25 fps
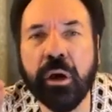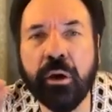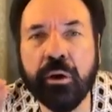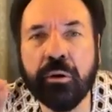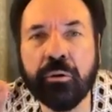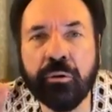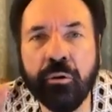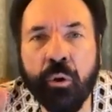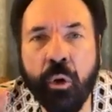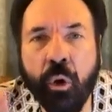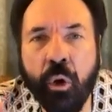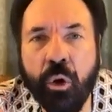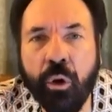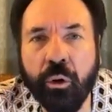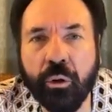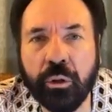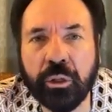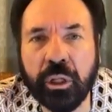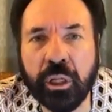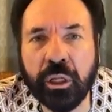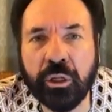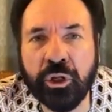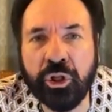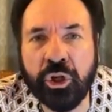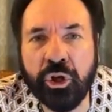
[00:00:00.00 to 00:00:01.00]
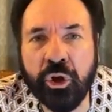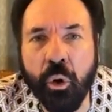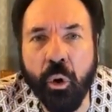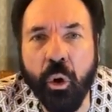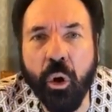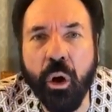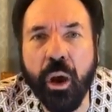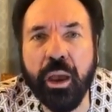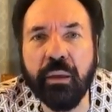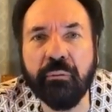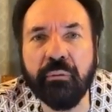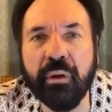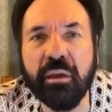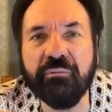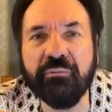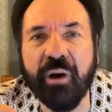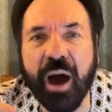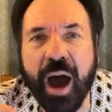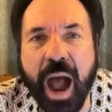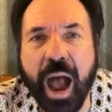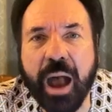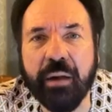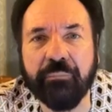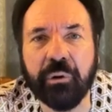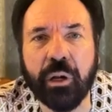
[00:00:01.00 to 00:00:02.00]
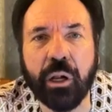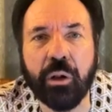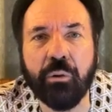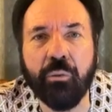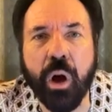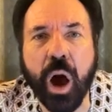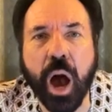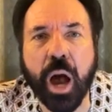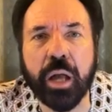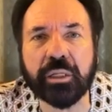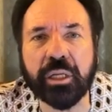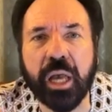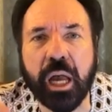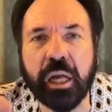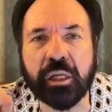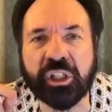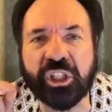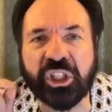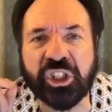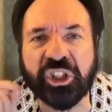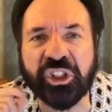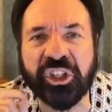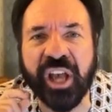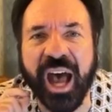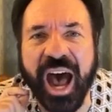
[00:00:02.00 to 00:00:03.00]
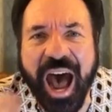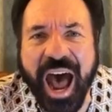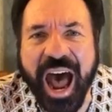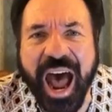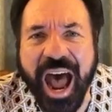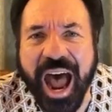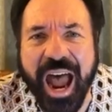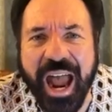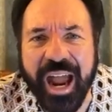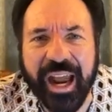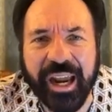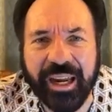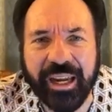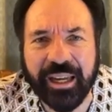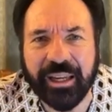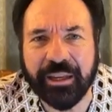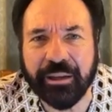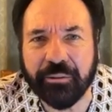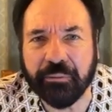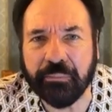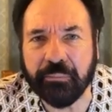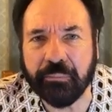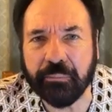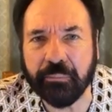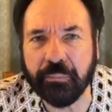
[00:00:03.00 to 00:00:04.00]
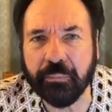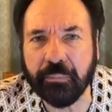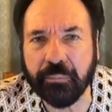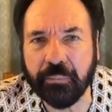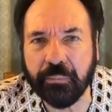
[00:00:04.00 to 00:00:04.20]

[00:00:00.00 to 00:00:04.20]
the, raw, the joy revival was a sign.